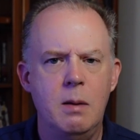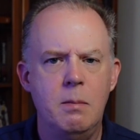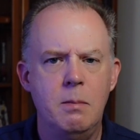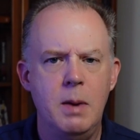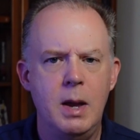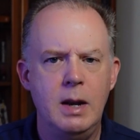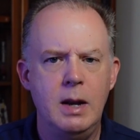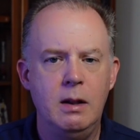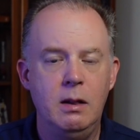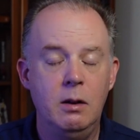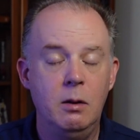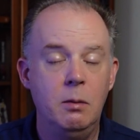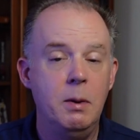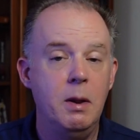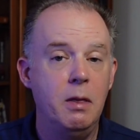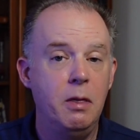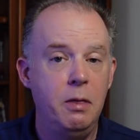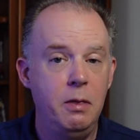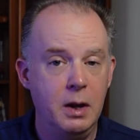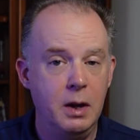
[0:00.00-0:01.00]
a little bit
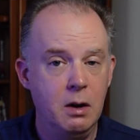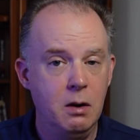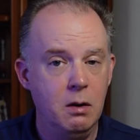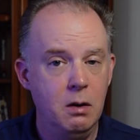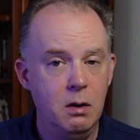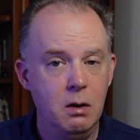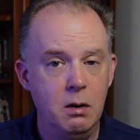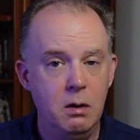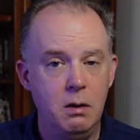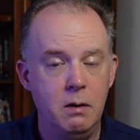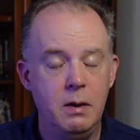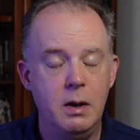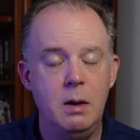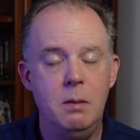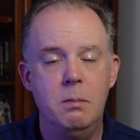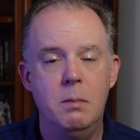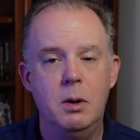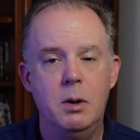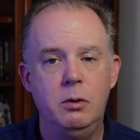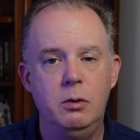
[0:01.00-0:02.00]
thicker than
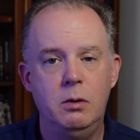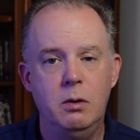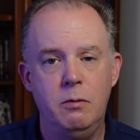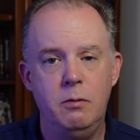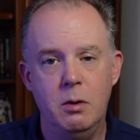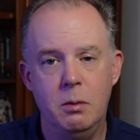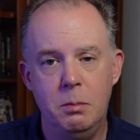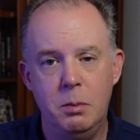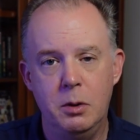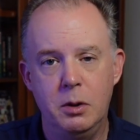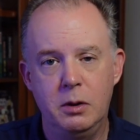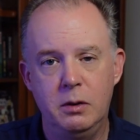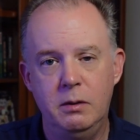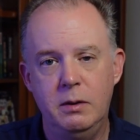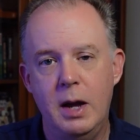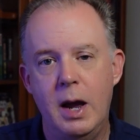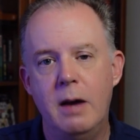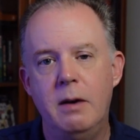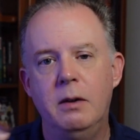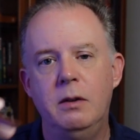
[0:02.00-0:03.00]
most of your book
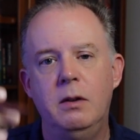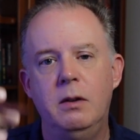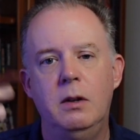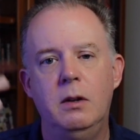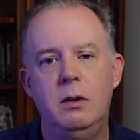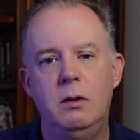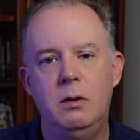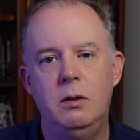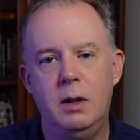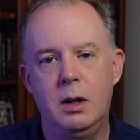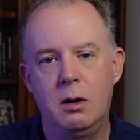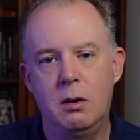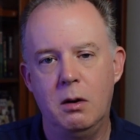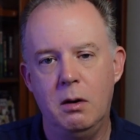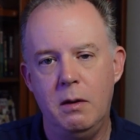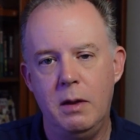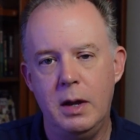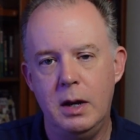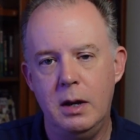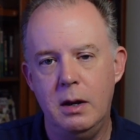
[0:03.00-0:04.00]
styluses, thicker
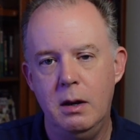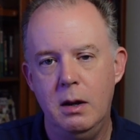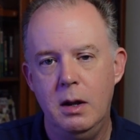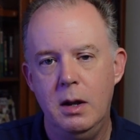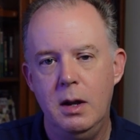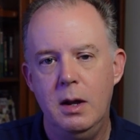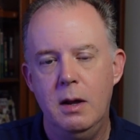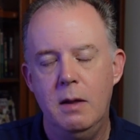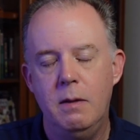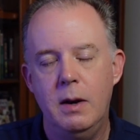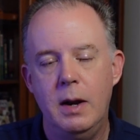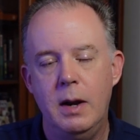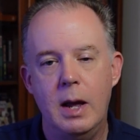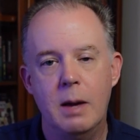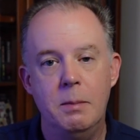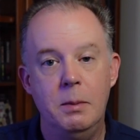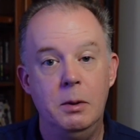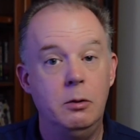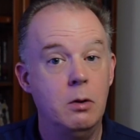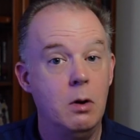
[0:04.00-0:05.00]
than
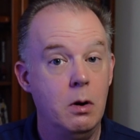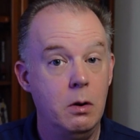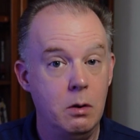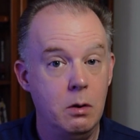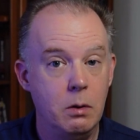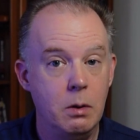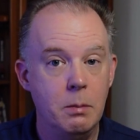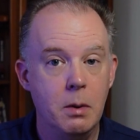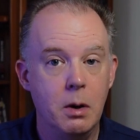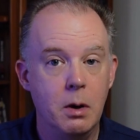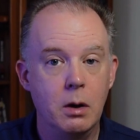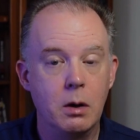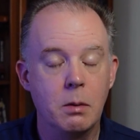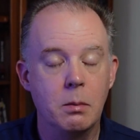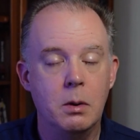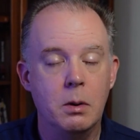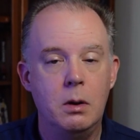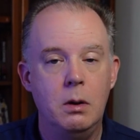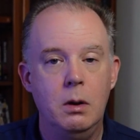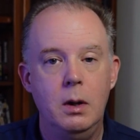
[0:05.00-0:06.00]
Amazon or
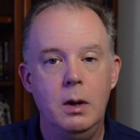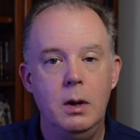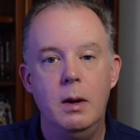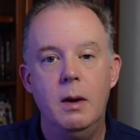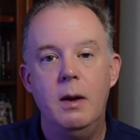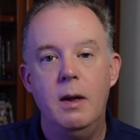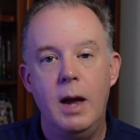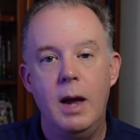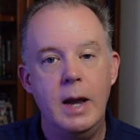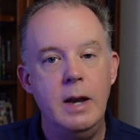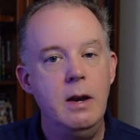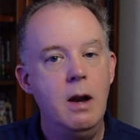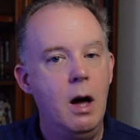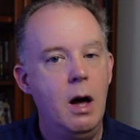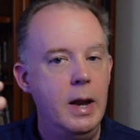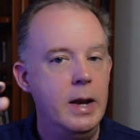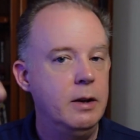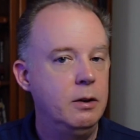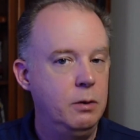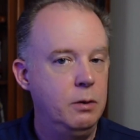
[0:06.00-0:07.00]
Remarkable, and
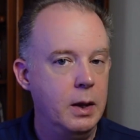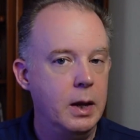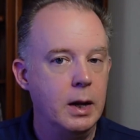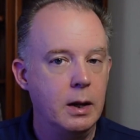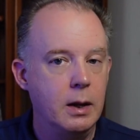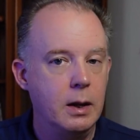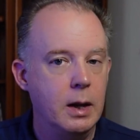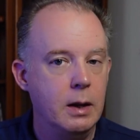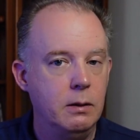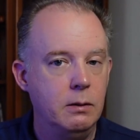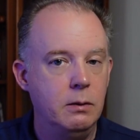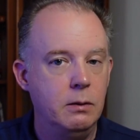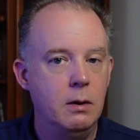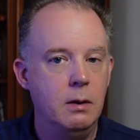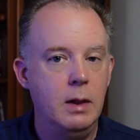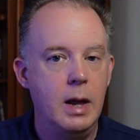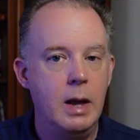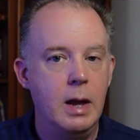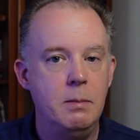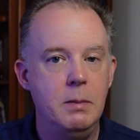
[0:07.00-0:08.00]
not as thick as the
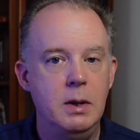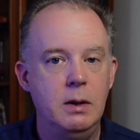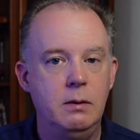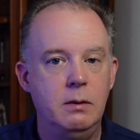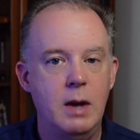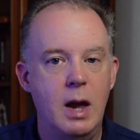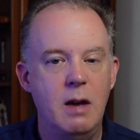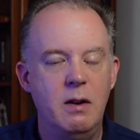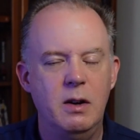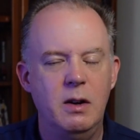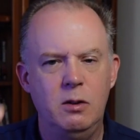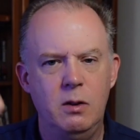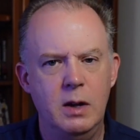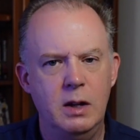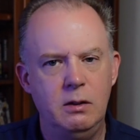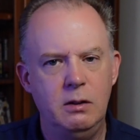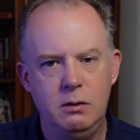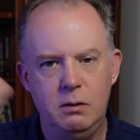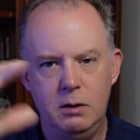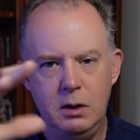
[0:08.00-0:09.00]
Lamney stylus. So
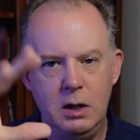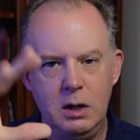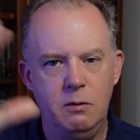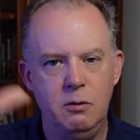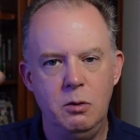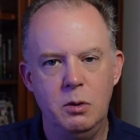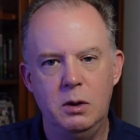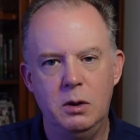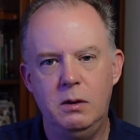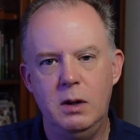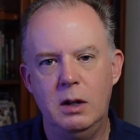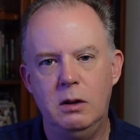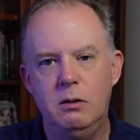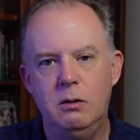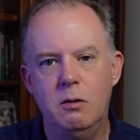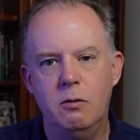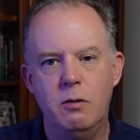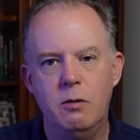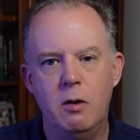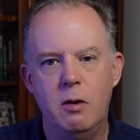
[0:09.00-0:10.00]
that gives you a sense
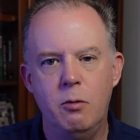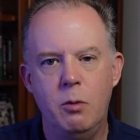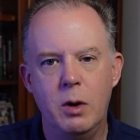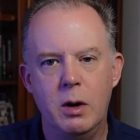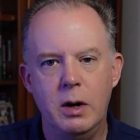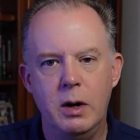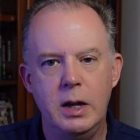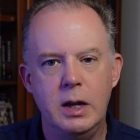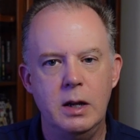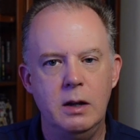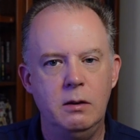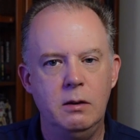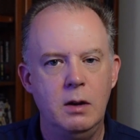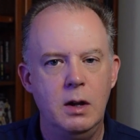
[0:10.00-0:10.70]
of where it is.